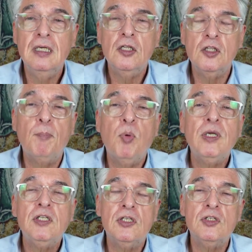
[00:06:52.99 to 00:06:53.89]
The
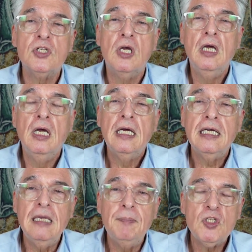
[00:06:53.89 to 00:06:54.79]
point is,
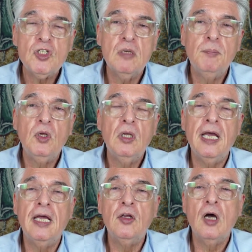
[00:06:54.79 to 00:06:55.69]
keep it simple
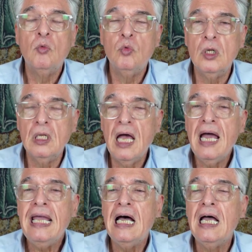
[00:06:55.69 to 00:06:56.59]
and
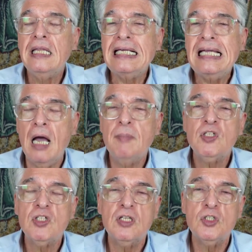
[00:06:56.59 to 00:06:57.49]
rely on the common
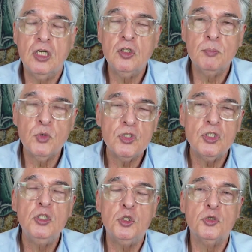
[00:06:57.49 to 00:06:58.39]
sense and your
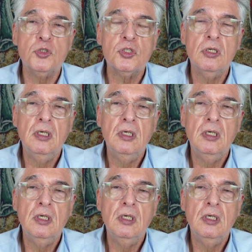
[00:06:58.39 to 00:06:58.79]
procedures